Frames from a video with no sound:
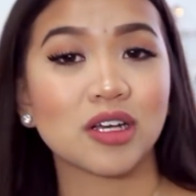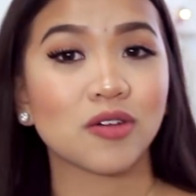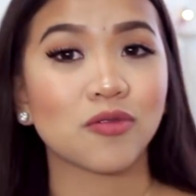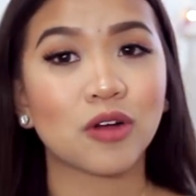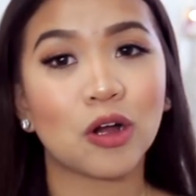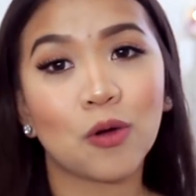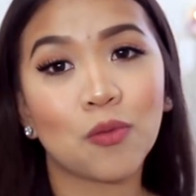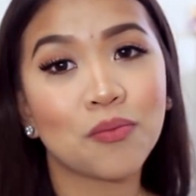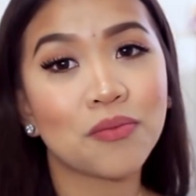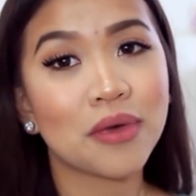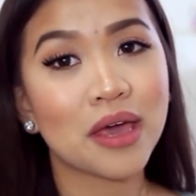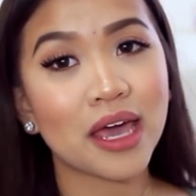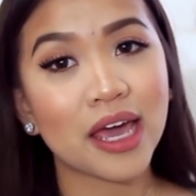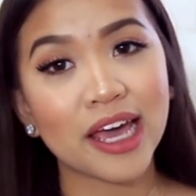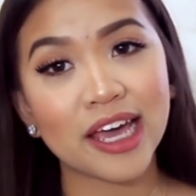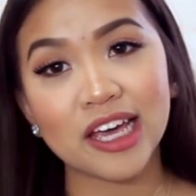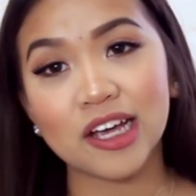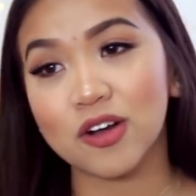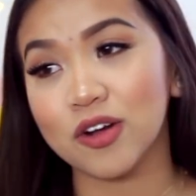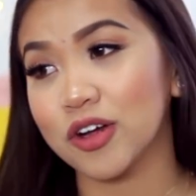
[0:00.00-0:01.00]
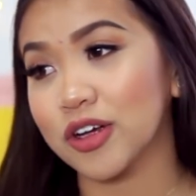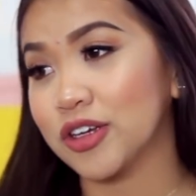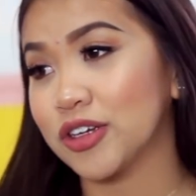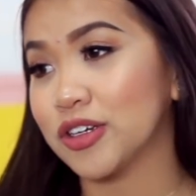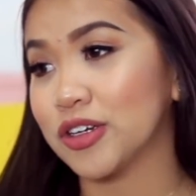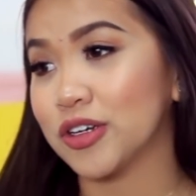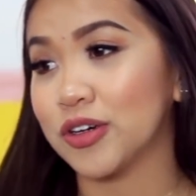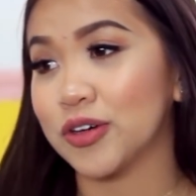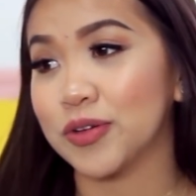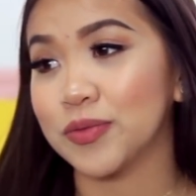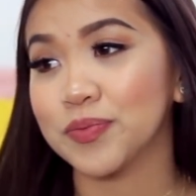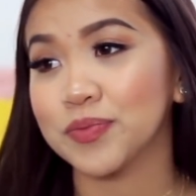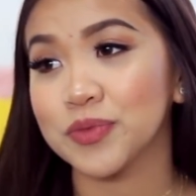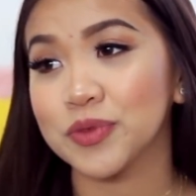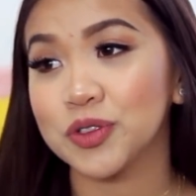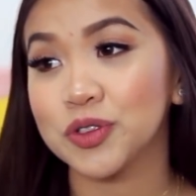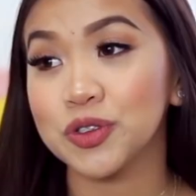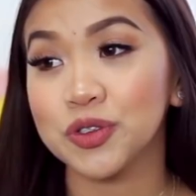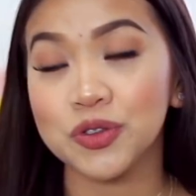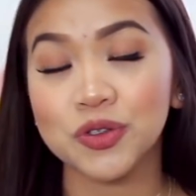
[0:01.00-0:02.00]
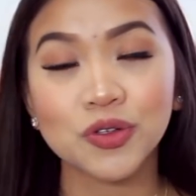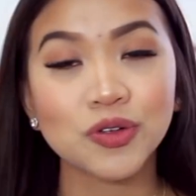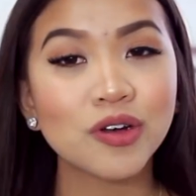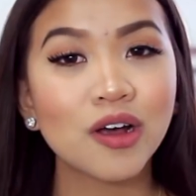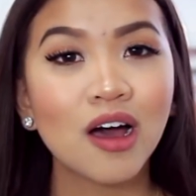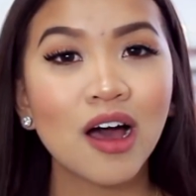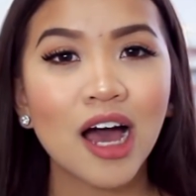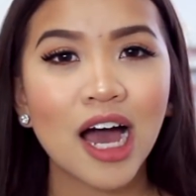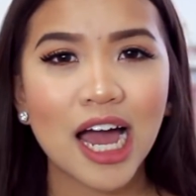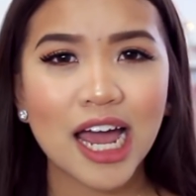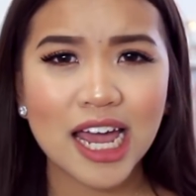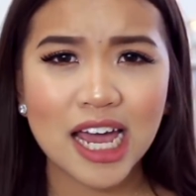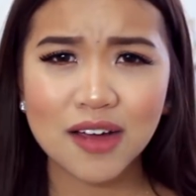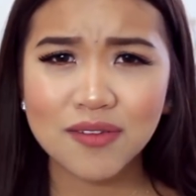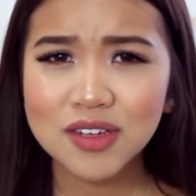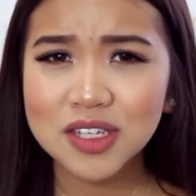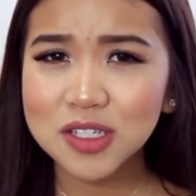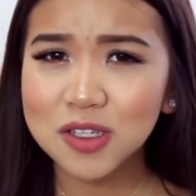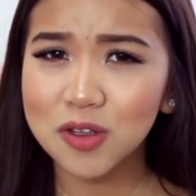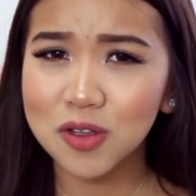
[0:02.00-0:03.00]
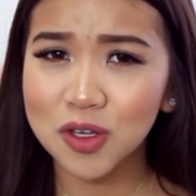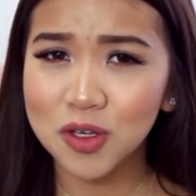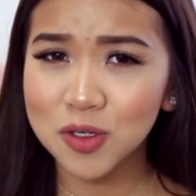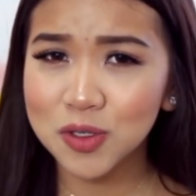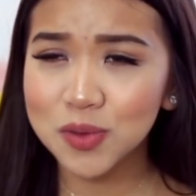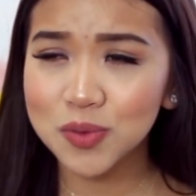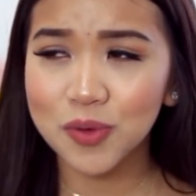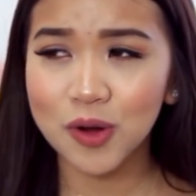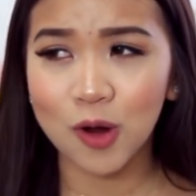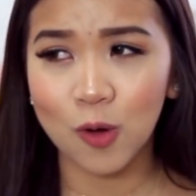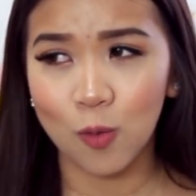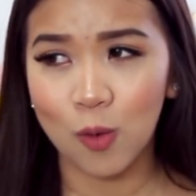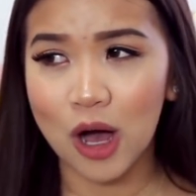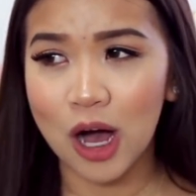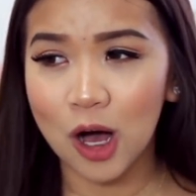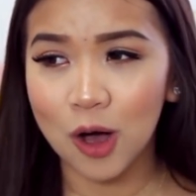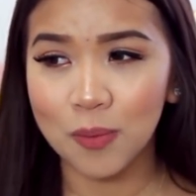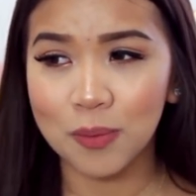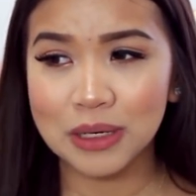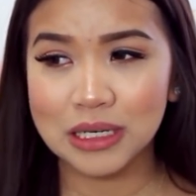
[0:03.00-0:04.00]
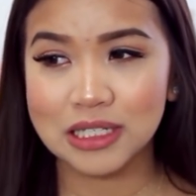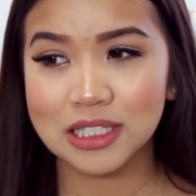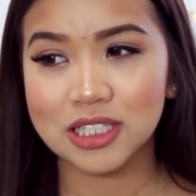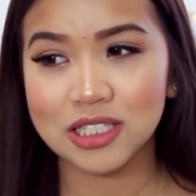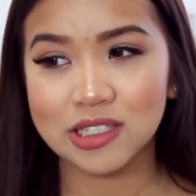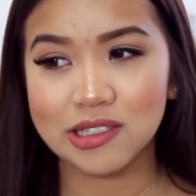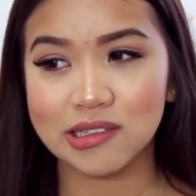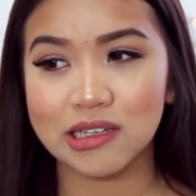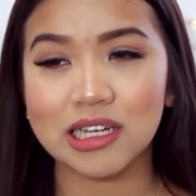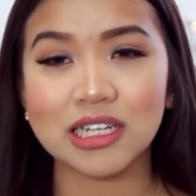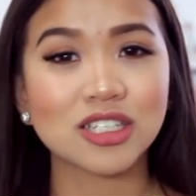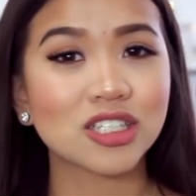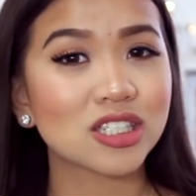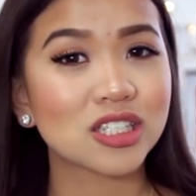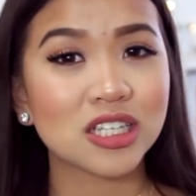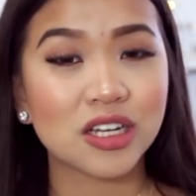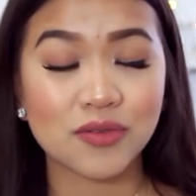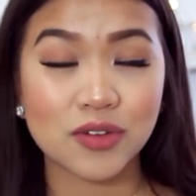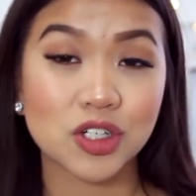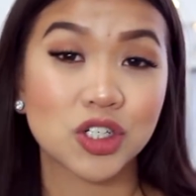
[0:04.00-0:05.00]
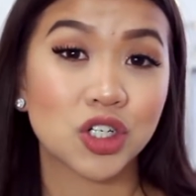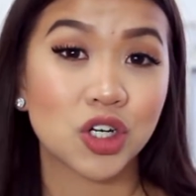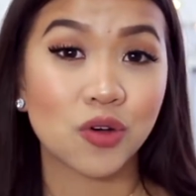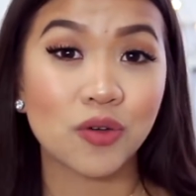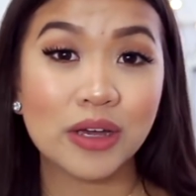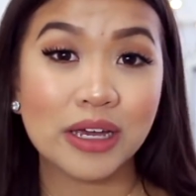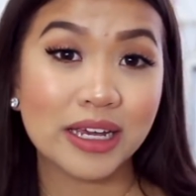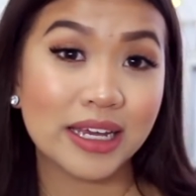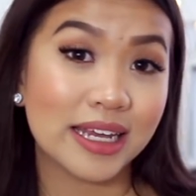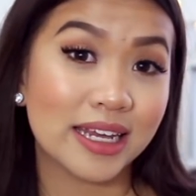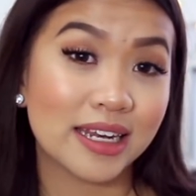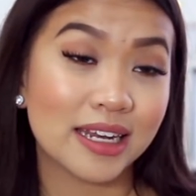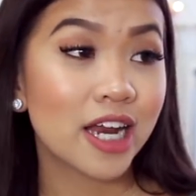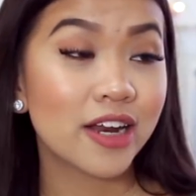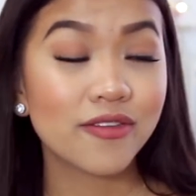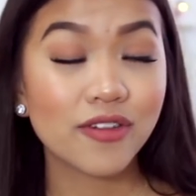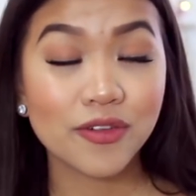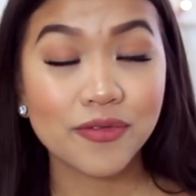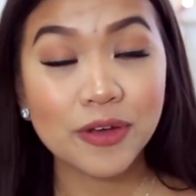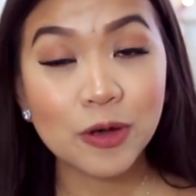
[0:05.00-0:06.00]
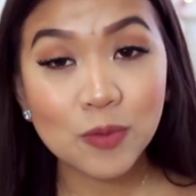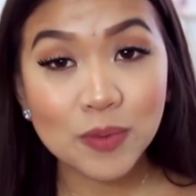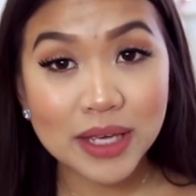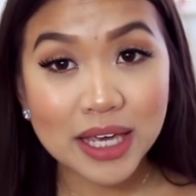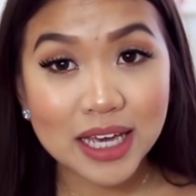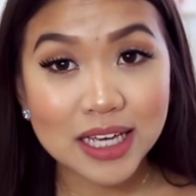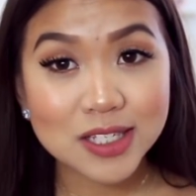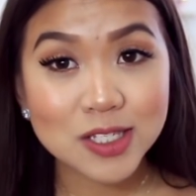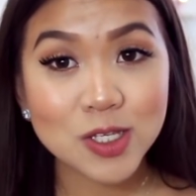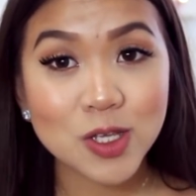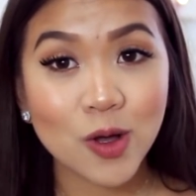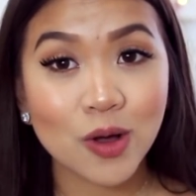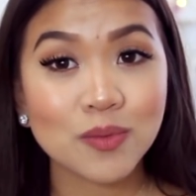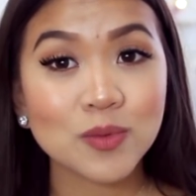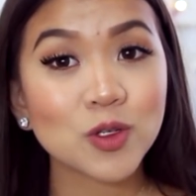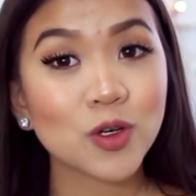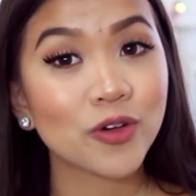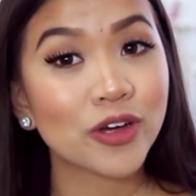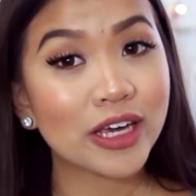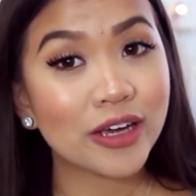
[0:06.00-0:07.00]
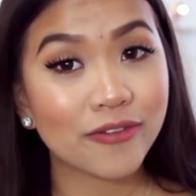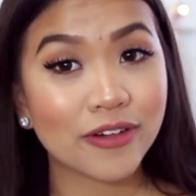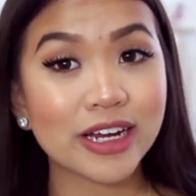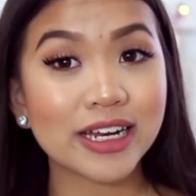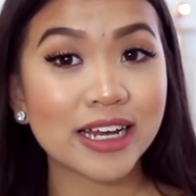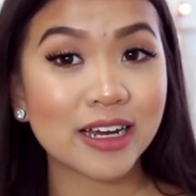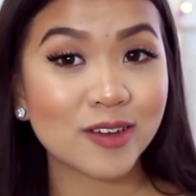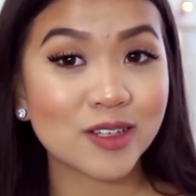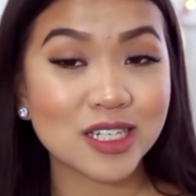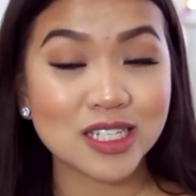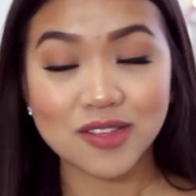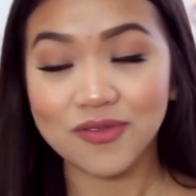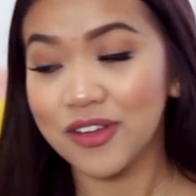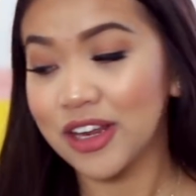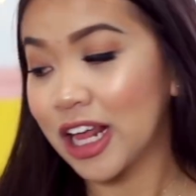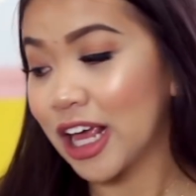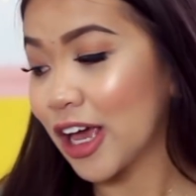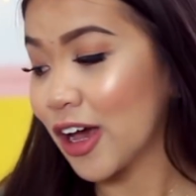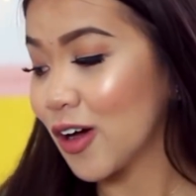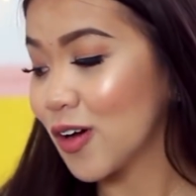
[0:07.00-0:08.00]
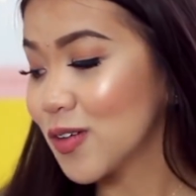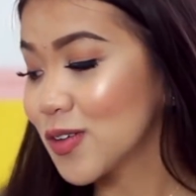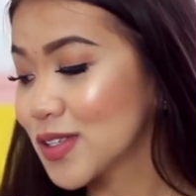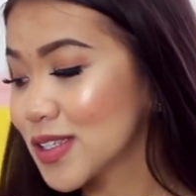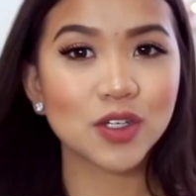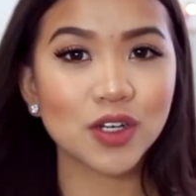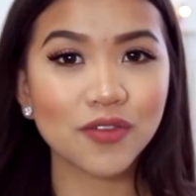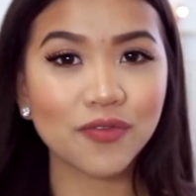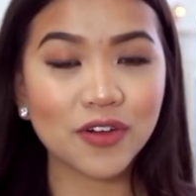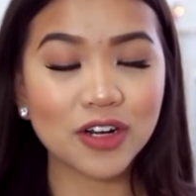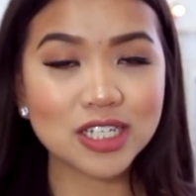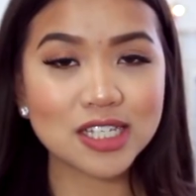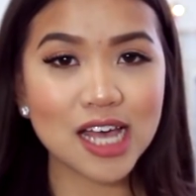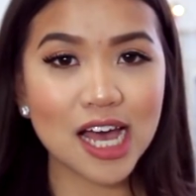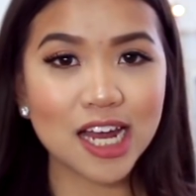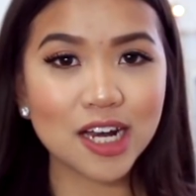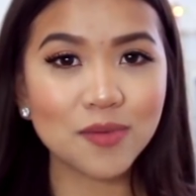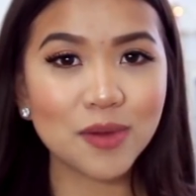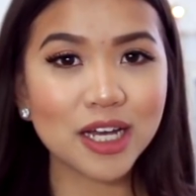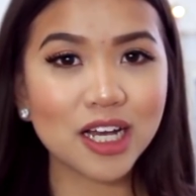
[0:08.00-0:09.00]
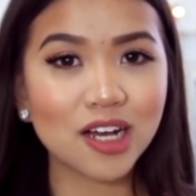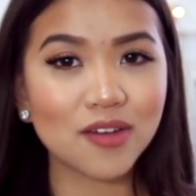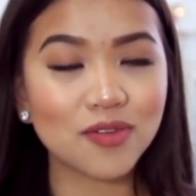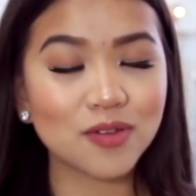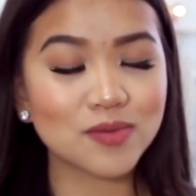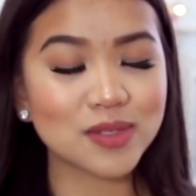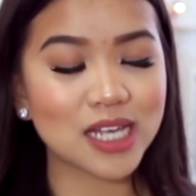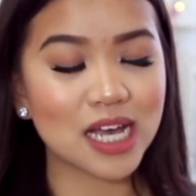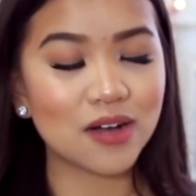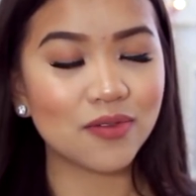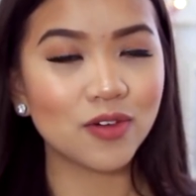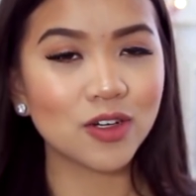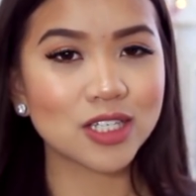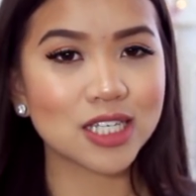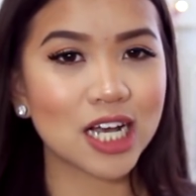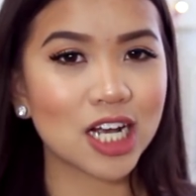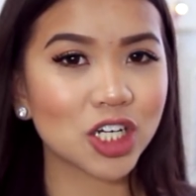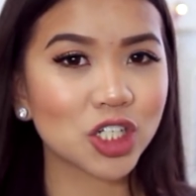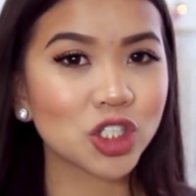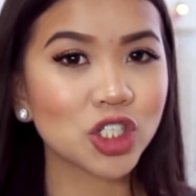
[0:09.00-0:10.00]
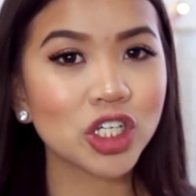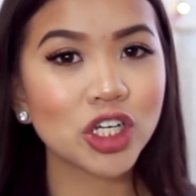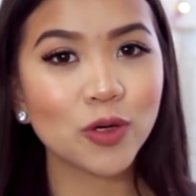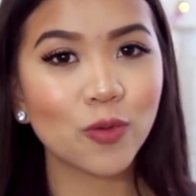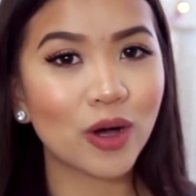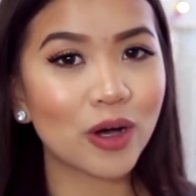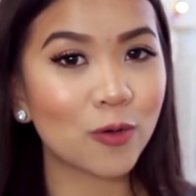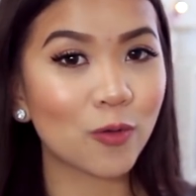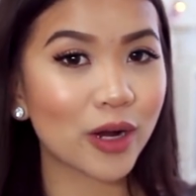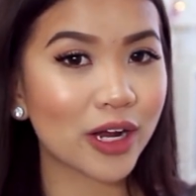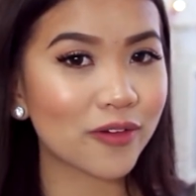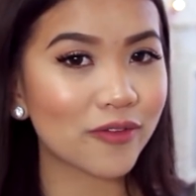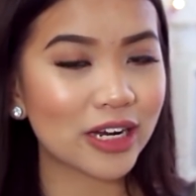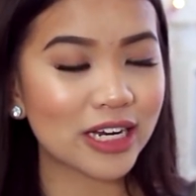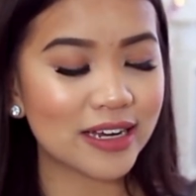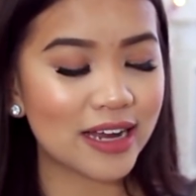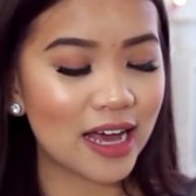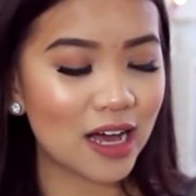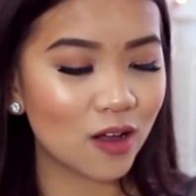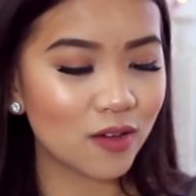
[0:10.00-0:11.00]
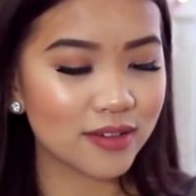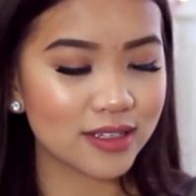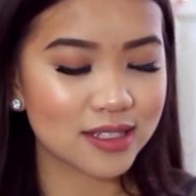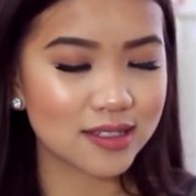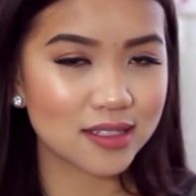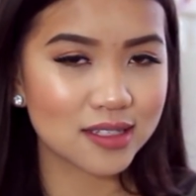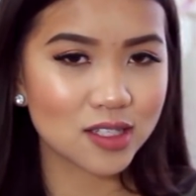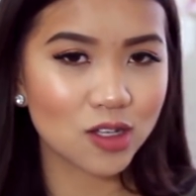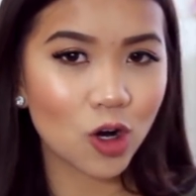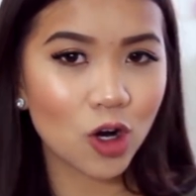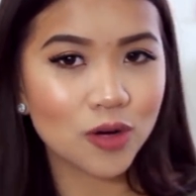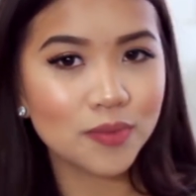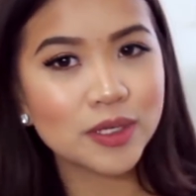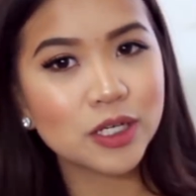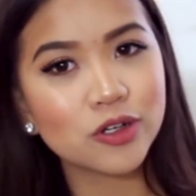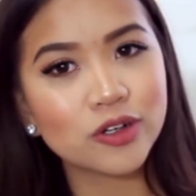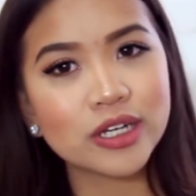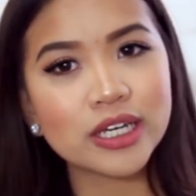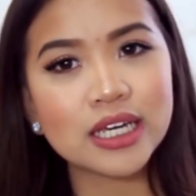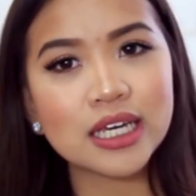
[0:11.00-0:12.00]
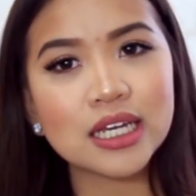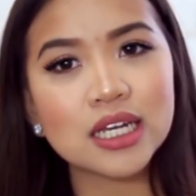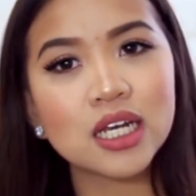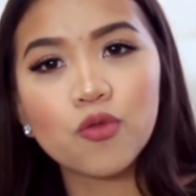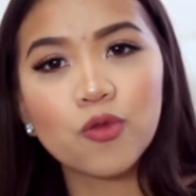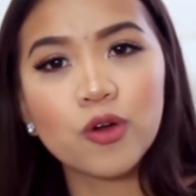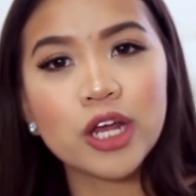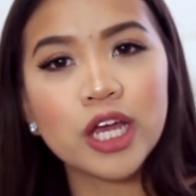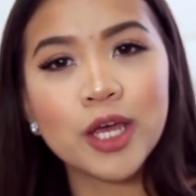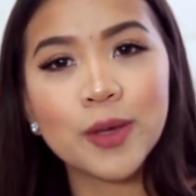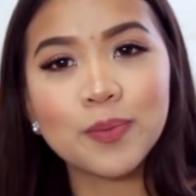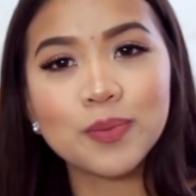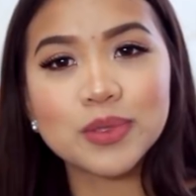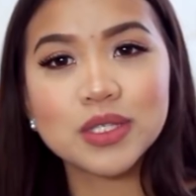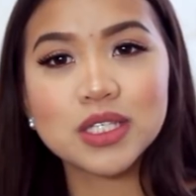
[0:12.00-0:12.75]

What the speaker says: around May or June. I have these clothes for a while, but I just never show it and I never filmed it yet, so I'm showing it right now in this video. So the first item I got from Zaful is actually what I'm wearing right now. Is this army green rib